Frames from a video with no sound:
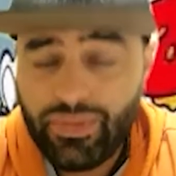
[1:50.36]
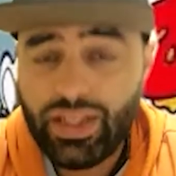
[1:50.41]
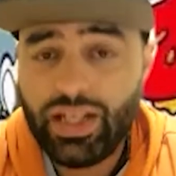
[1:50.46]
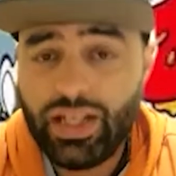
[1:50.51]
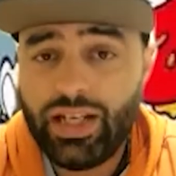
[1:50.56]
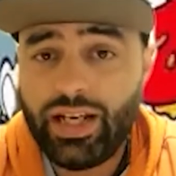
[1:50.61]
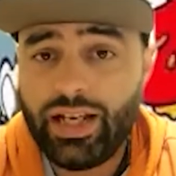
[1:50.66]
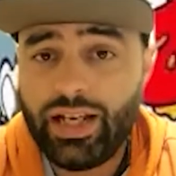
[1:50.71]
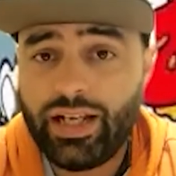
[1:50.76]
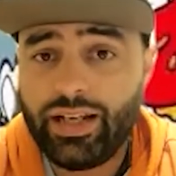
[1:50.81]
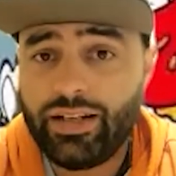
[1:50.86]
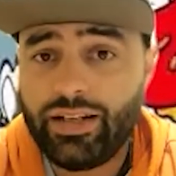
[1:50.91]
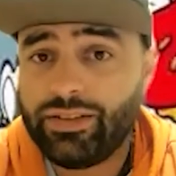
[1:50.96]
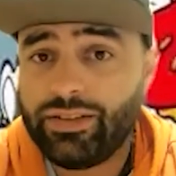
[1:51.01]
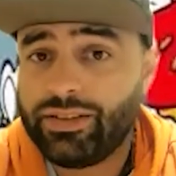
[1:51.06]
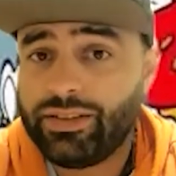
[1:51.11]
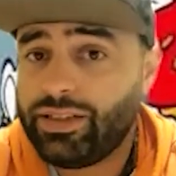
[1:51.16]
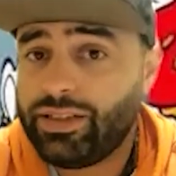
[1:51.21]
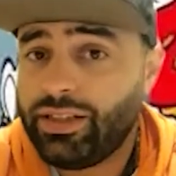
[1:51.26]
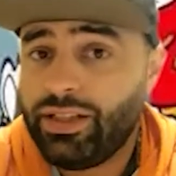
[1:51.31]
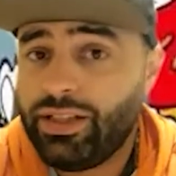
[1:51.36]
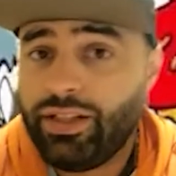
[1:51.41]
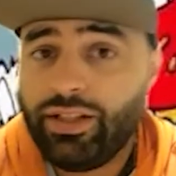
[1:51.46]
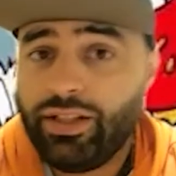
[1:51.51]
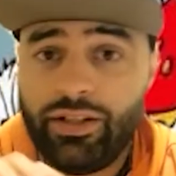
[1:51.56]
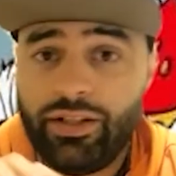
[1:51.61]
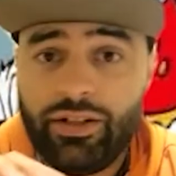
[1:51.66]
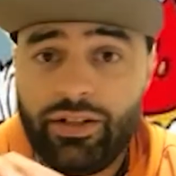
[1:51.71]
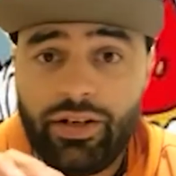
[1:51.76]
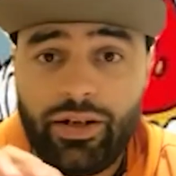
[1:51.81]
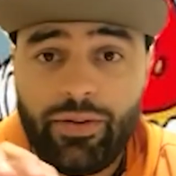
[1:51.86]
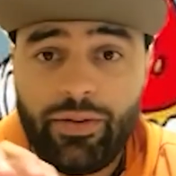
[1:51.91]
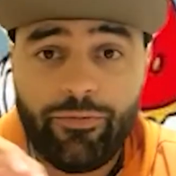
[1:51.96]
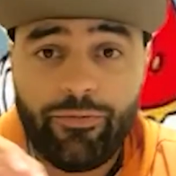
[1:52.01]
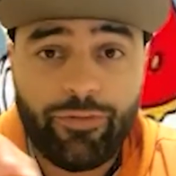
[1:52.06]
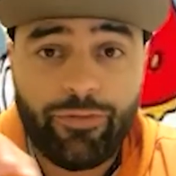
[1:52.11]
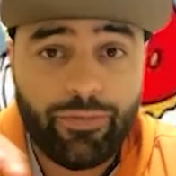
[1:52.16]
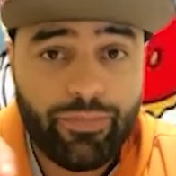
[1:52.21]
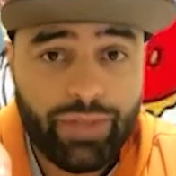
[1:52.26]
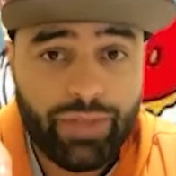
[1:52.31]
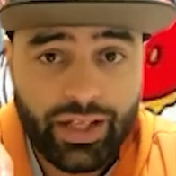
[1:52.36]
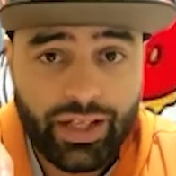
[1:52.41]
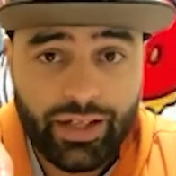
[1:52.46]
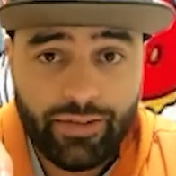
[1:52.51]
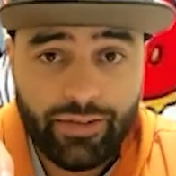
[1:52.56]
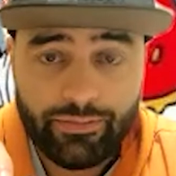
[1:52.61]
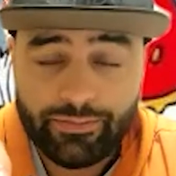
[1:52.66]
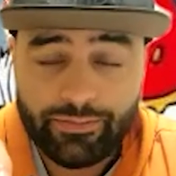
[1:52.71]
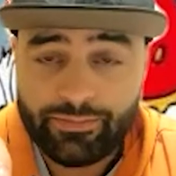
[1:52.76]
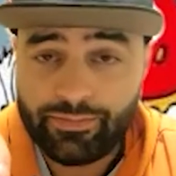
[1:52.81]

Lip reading: And for me,